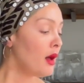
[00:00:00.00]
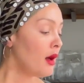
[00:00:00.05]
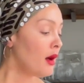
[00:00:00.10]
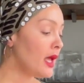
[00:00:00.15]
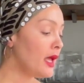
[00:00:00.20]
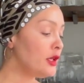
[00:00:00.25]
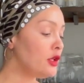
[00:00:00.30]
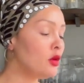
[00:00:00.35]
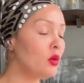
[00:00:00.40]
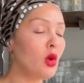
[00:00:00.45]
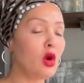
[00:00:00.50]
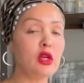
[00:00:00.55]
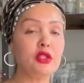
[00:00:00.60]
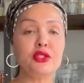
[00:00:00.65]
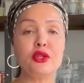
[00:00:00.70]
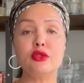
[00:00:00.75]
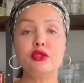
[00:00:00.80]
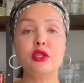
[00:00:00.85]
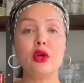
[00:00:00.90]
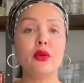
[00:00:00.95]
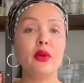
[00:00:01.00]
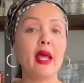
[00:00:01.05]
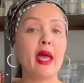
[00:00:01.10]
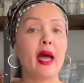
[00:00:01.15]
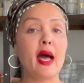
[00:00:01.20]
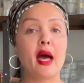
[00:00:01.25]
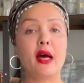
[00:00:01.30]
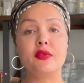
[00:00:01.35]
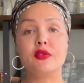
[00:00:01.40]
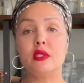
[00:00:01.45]
And you also don't
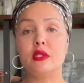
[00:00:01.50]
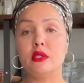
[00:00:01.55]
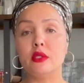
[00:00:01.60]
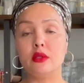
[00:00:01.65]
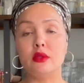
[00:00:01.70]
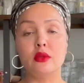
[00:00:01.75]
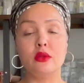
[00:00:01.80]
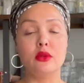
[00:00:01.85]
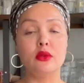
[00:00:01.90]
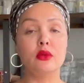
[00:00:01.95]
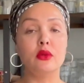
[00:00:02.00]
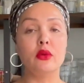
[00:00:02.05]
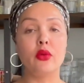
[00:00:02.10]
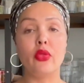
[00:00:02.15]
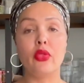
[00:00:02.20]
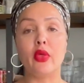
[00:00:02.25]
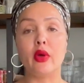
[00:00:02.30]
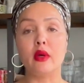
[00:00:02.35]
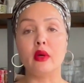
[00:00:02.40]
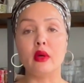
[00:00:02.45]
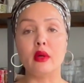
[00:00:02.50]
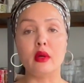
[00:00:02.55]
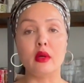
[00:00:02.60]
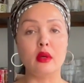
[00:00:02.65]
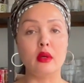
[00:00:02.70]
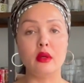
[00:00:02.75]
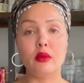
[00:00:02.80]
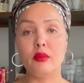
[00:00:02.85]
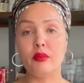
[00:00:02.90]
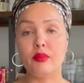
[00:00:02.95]
have to do
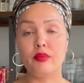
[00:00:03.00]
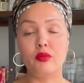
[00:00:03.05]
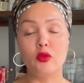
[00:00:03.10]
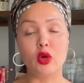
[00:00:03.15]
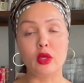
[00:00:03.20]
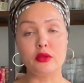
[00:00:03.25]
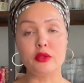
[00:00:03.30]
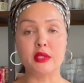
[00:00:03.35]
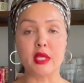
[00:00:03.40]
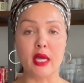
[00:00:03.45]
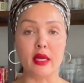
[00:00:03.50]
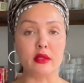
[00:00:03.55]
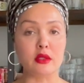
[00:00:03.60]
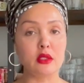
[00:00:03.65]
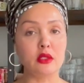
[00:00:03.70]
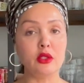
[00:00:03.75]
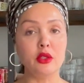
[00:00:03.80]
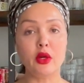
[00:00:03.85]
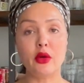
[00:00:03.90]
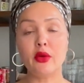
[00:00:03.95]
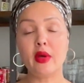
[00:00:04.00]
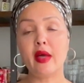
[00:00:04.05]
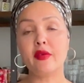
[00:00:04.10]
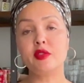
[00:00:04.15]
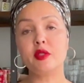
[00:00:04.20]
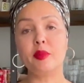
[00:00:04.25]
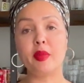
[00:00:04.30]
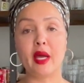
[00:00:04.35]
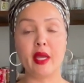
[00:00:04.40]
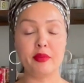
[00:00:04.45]
the rosettes. You don't have
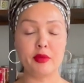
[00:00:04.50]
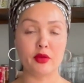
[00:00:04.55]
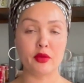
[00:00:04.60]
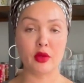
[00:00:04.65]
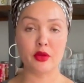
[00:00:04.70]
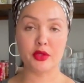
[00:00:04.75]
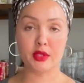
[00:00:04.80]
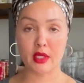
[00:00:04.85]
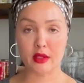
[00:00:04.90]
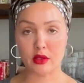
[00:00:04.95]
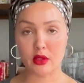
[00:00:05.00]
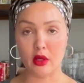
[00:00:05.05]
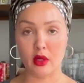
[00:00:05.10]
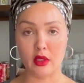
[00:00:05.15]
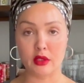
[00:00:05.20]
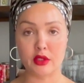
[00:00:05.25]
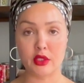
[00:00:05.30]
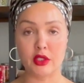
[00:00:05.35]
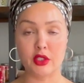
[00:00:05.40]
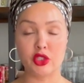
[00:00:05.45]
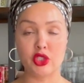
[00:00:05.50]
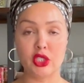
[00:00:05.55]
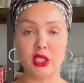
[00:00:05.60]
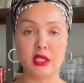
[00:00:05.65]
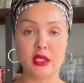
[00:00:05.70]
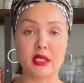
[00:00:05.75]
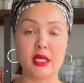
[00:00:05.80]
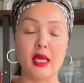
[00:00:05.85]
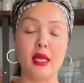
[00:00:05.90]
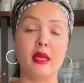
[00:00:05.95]
to pipe the rosettes onto the
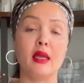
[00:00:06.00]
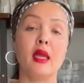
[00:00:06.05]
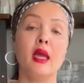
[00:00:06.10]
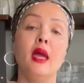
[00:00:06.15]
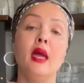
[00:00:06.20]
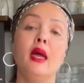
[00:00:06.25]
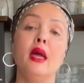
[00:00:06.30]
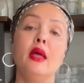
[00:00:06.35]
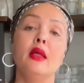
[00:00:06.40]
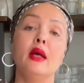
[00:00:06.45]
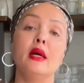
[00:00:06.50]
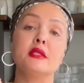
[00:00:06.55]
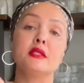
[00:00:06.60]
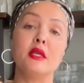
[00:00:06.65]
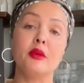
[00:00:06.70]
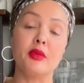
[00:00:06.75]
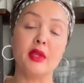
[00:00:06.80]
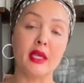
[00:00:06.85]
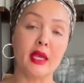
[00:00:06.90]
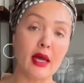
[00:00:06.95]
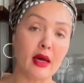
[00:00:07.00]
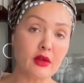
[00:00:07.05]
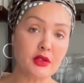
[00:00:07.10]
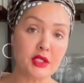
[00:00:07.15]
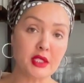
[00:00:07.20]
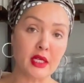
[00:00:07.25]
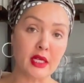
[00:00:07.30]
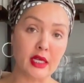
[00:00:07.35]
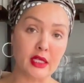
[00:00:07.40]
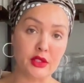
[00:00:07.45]
cheesecake. That's something else
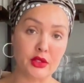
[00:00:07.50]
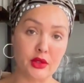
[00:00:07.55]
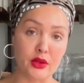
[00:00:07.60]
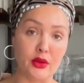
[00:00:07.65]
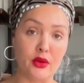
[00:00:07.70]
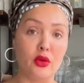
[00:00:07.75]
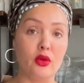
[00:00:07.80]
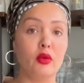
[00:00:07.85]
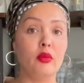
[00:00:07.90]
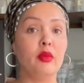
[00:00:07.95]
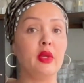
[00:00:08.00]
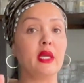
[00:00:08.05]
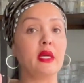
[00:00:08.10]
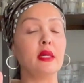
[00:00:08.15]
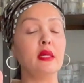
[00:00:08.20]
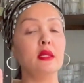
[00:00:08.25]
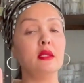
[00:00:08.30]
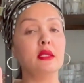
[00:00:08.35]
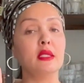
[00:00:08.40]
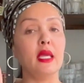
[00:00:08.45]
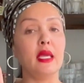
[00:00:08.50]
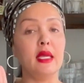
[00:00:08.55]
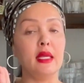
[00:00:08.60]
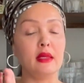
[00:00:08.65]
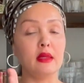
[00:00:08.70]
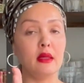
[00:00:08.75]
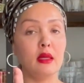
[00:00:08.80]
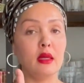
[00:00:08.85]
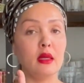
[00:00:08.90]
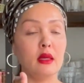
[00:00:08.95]
that I do because
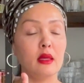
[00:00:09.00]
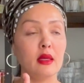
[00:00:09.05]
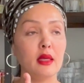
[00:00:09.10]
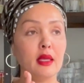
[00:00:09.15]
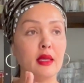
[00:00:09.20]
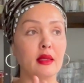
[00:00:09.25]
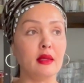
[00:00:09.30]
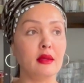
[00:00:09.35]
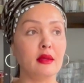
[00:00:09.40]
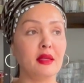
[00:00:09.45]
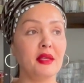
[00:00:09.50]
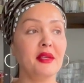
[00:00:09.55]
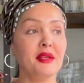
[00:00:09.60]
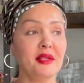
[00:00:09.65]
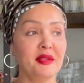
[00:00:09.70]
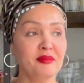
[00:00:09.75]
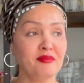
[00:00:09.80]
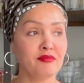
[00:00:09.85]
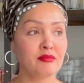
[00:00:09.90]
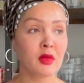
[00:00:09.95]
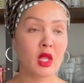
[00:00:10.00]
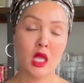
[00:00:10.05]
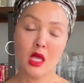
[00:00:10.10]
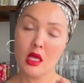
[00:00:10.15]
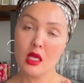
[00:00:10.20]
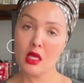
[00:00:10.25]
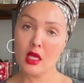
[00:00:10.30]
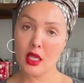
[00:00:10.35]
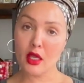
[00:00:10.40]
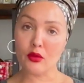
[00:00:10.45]
it
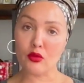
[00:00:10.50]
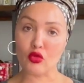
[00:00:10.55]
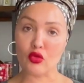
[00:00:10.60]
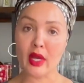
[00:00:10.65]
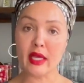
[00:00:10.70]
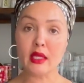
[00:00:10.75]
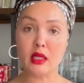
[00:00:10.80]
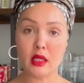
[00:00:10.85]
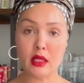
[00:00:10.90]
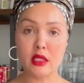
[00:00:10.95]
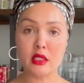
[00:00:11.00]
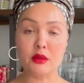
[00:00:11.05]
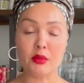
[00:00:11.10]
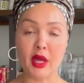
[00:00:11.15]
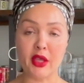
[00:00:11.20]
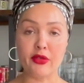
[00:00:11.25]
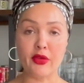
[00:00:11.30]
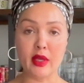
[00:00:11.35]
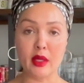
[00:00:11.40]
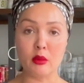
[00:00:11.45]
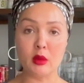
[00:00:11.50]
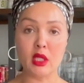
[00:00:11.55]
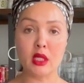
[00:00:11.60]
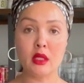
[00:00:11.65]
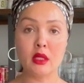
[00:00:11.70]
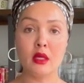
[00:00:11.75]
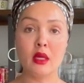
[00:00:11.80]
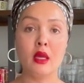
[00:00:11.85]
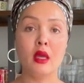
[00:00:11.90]
it regulates my family